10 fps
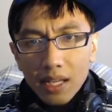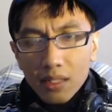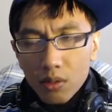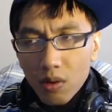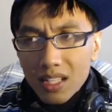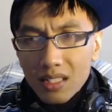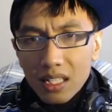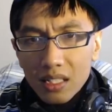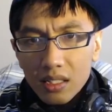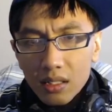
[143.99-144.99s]
So I just
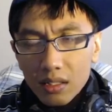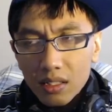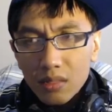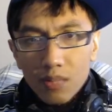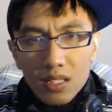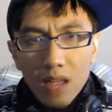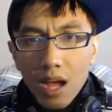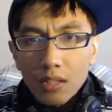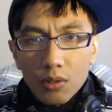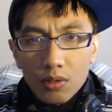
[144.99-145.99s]
needed to just
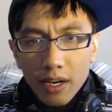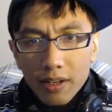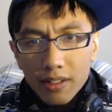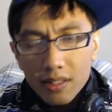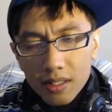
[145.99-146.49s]
massage those areas.